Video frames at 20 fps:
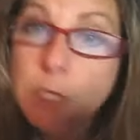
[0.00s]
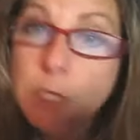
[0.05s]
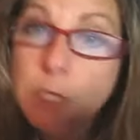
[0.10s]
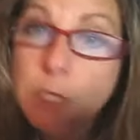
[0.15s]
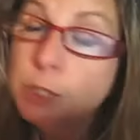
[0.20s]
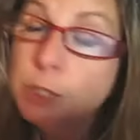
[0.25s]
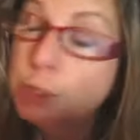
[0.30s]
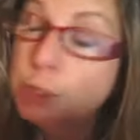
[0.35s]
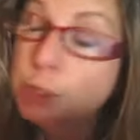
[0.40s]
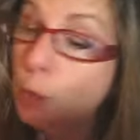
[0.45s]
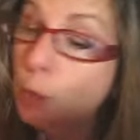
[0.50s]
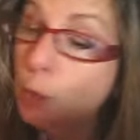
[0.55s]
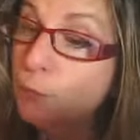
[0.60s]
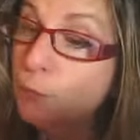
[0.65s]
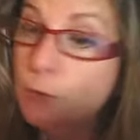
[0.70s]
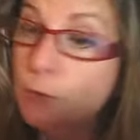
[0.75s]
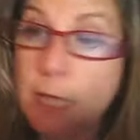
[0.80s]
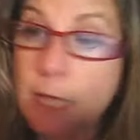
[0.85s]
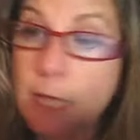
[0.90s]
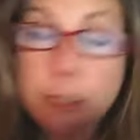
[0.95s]
Don't
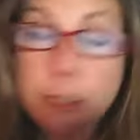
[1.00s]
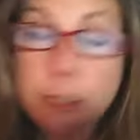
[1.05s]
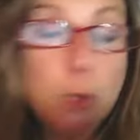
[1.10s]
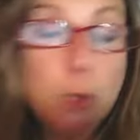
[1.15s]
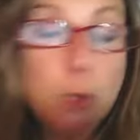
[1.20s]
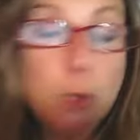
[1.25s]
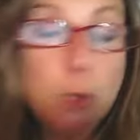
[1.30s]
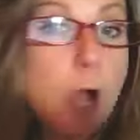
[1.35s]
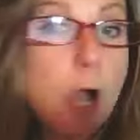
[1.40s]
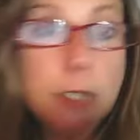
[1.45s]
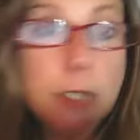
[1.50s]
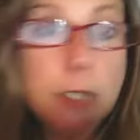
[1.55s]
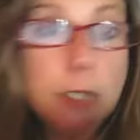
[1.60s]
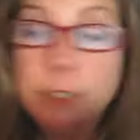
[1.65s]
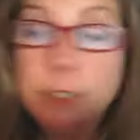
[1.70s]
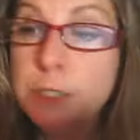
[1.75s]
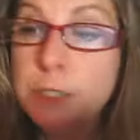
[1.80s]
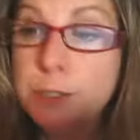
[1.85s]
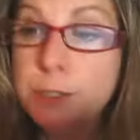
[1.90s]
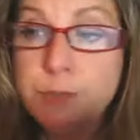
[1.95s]
forget to watch the
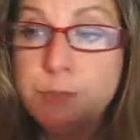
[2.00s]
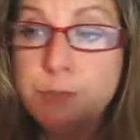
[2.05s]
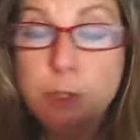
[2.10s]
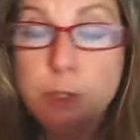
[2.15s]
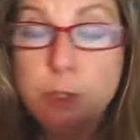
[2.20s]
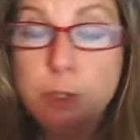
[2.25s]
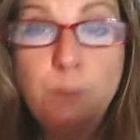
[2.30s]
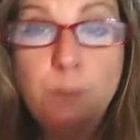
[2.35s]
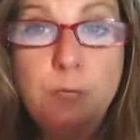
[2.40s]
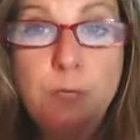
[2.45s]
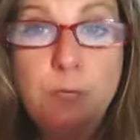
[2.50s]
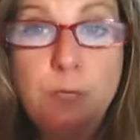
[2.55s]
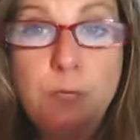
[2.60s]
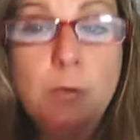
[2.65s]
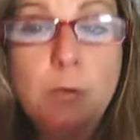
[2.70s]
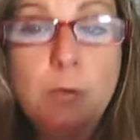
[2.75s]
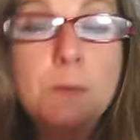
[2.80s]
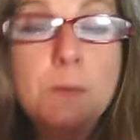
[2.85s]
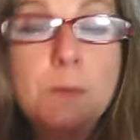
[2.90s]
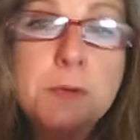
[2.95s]
YouTube video on
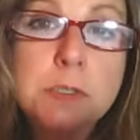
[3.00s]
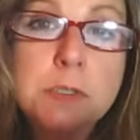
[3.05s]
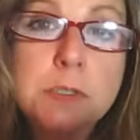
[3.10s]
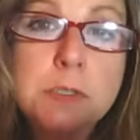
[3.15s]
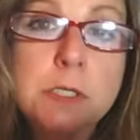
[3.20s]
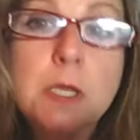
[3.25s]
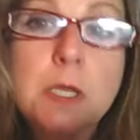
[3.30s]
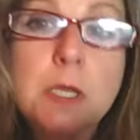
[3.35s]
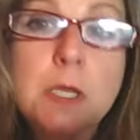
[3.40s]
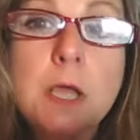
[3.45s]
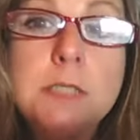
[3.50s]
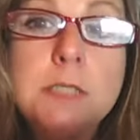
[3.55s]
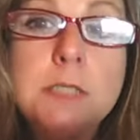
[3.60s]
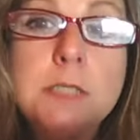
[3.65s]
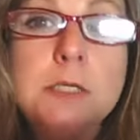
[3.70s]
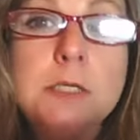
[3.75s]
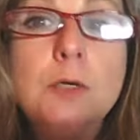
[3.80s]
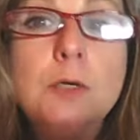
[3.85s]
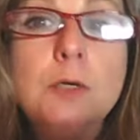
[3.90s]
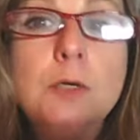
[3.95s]
personalizing
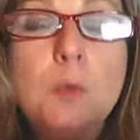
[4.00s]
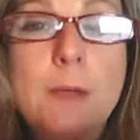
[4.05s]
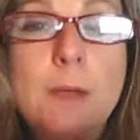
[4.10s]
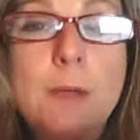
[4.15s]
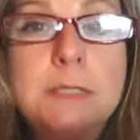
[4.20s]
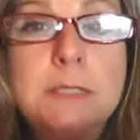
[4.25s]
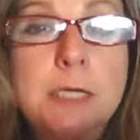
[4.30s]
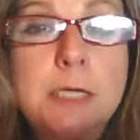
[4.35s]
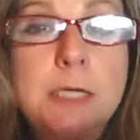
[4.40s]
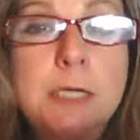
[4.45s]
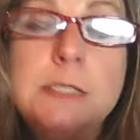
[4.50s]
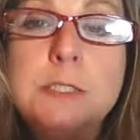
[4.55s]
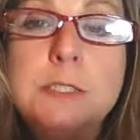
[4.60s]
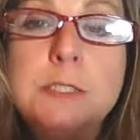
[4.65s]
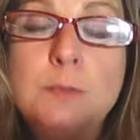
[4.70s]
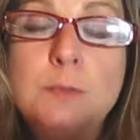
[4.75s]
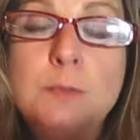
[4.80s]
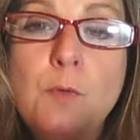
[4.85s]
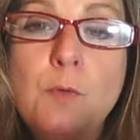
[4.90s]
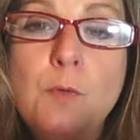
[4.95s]
your websites to
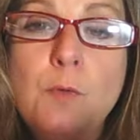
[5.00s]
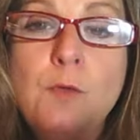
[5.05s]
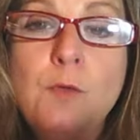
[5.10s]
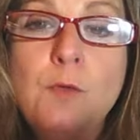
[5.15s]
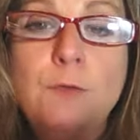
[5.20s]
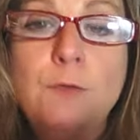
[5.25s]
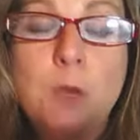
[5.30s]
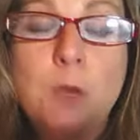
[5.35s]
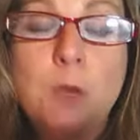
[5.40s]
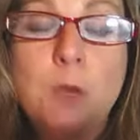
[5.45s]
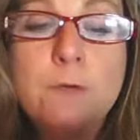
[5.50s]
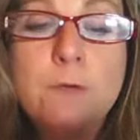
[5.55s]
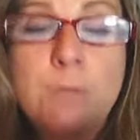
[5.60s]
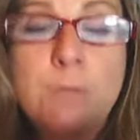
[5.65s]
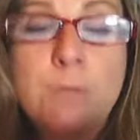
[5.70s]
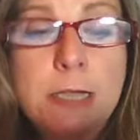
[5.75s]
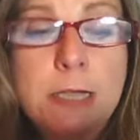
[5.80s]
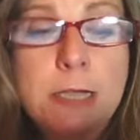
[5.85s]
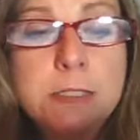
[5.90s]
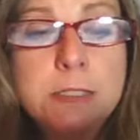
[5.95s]
move you forward
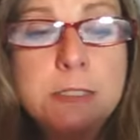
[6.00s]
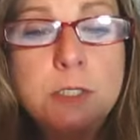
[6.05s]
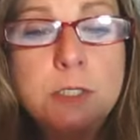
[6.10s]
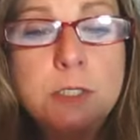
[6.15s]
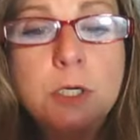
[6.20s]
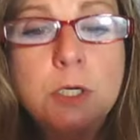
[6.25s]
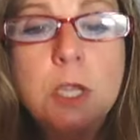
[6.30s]
faster,